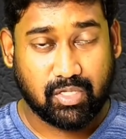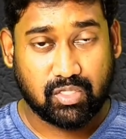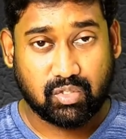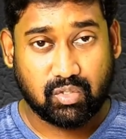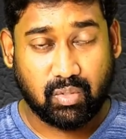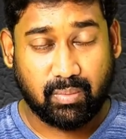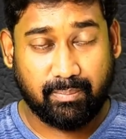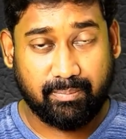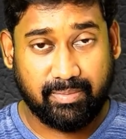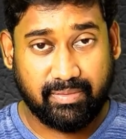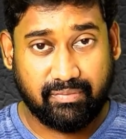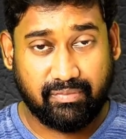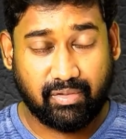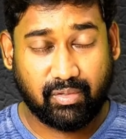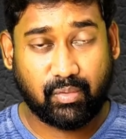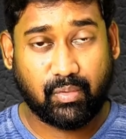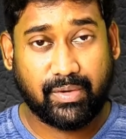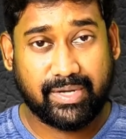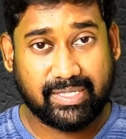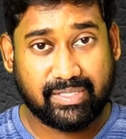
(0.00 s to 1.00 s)
So before
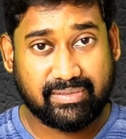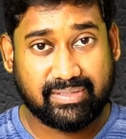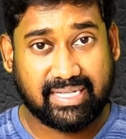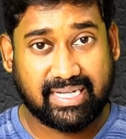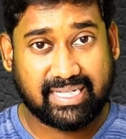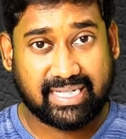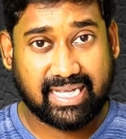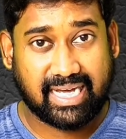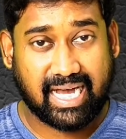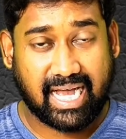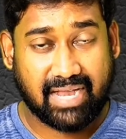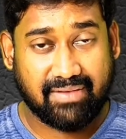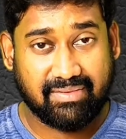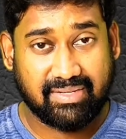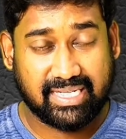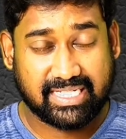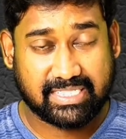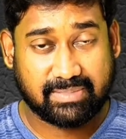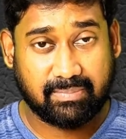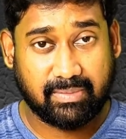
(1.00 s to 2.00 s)
going to that, I
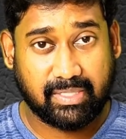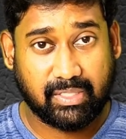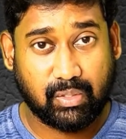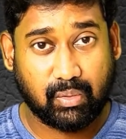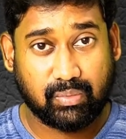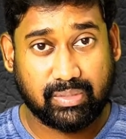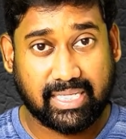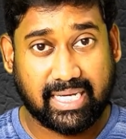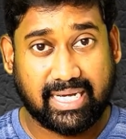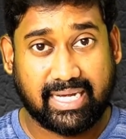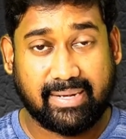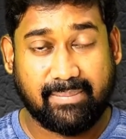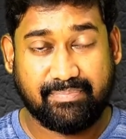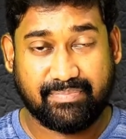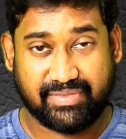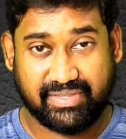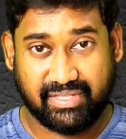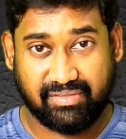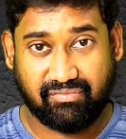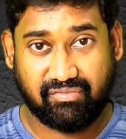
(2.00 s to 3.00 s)
will explain you the
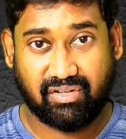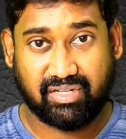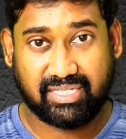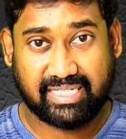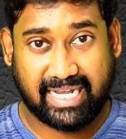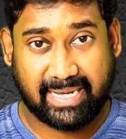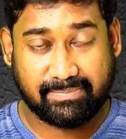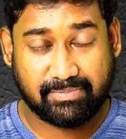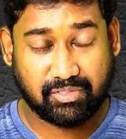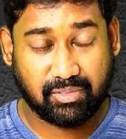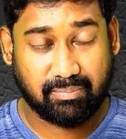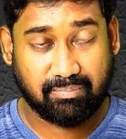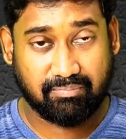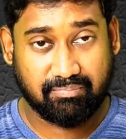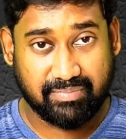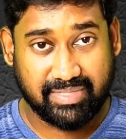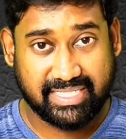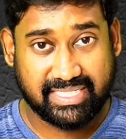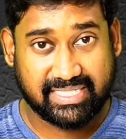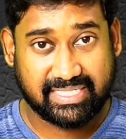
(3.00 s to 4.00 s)
different types of
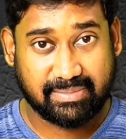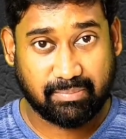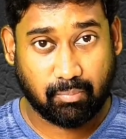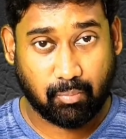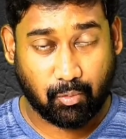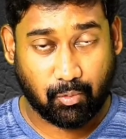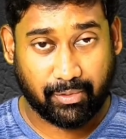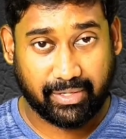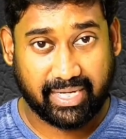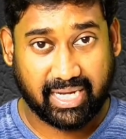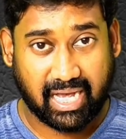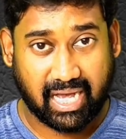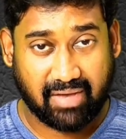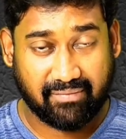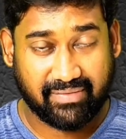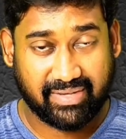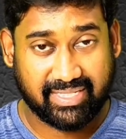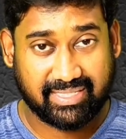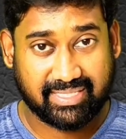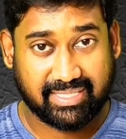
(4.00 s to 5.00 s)
meter body
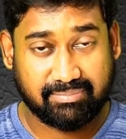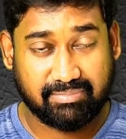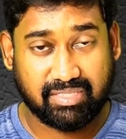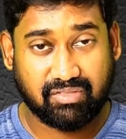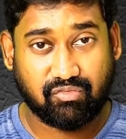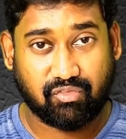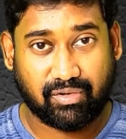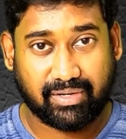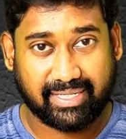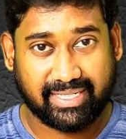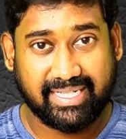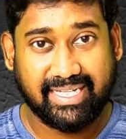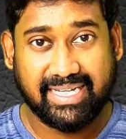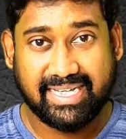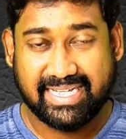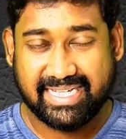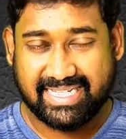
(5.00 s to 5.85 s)
available for the